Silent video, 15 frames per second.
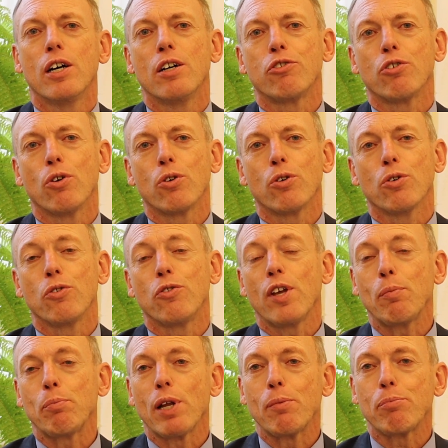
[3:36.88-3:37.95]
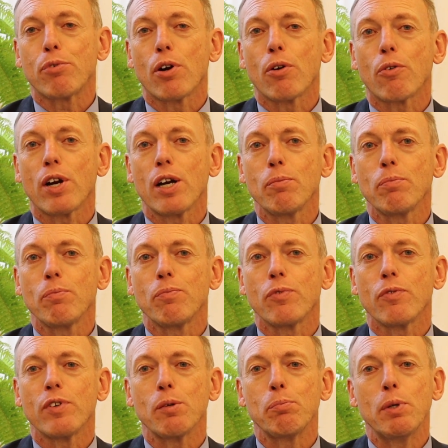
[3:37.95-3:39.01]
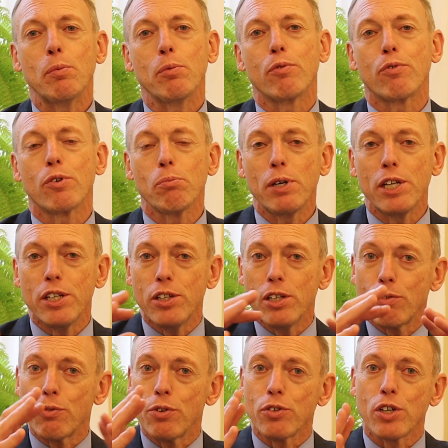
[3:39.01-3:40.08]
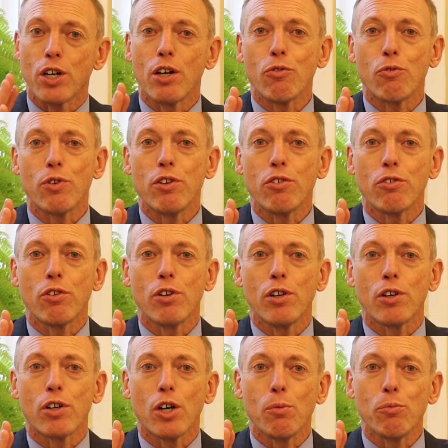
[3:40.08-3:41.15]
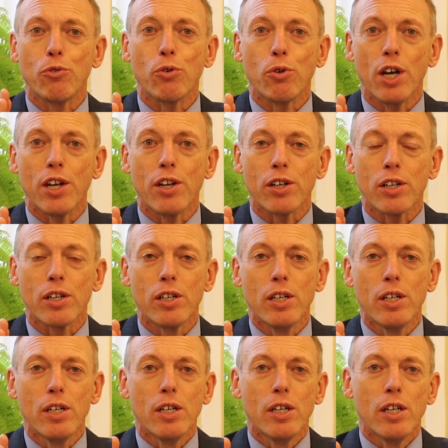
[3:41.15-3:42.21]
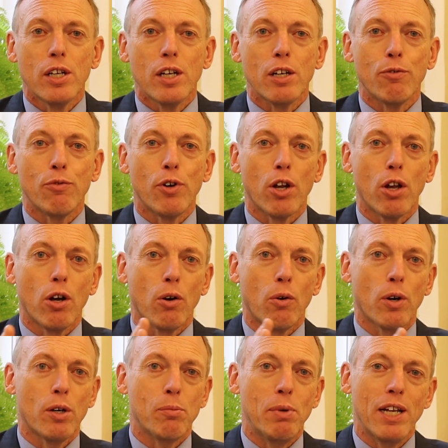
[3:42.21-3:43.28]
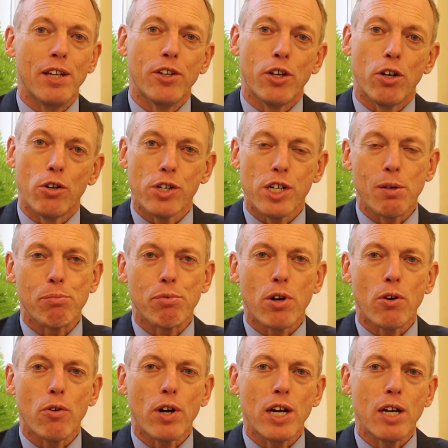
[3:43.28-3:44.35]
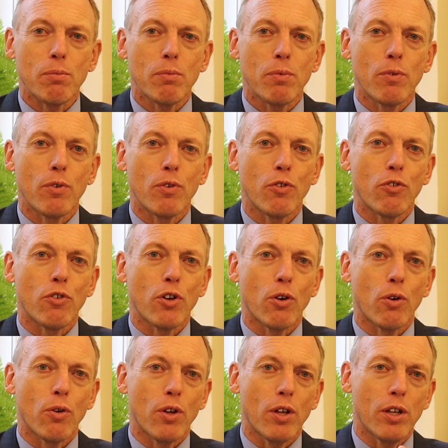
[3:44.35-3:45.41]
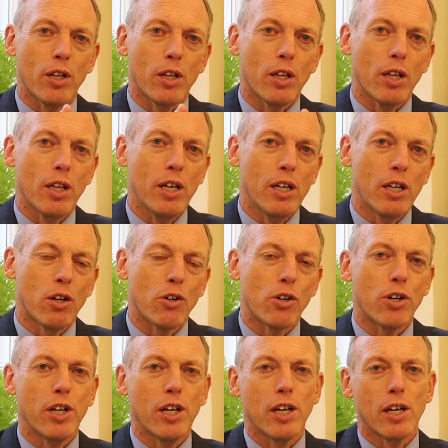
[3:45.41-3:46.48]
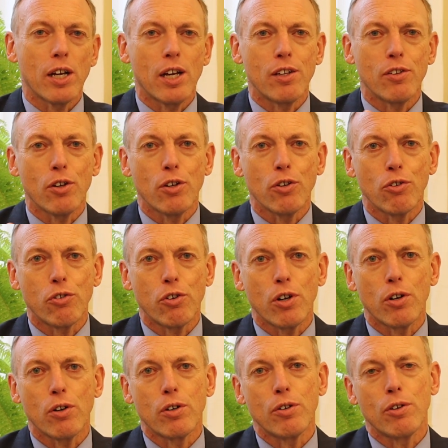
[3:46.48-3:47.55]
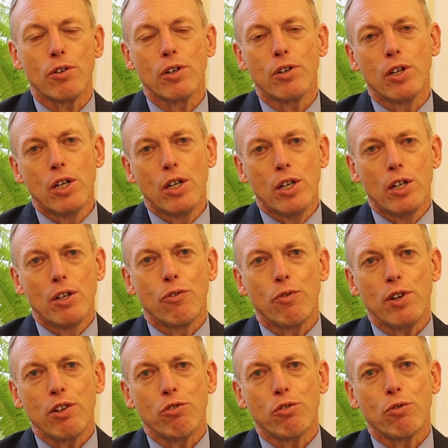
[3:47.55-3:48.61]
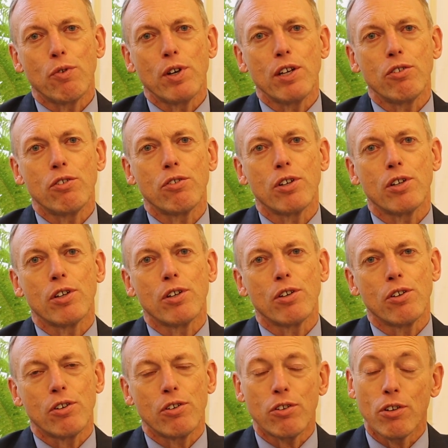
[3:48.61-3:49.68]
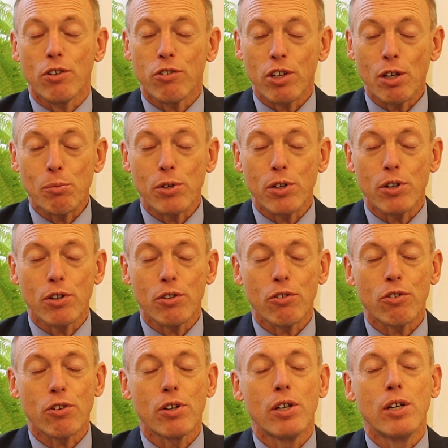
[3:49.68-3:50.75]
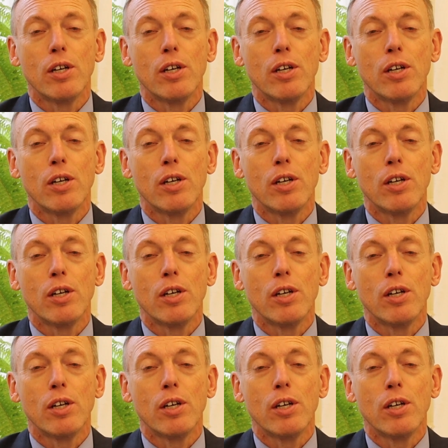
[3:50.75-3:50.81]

so-called TEPLA program, where people from many different countries come together, follow a blended learning program, so e-learning and also face-to-face seminars.